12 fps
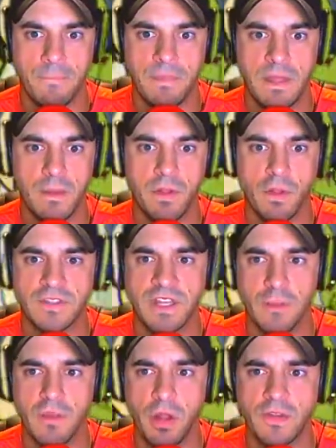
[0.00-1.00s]
Get up close. Get
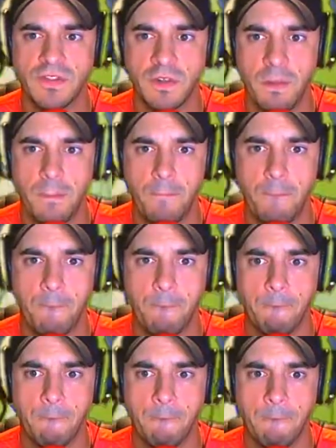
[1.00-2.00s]
up close.
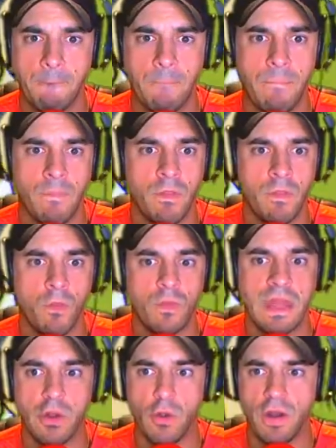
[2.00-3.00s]
We
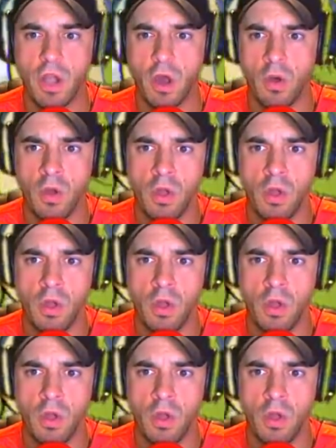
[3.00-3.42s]
got nowhere to go.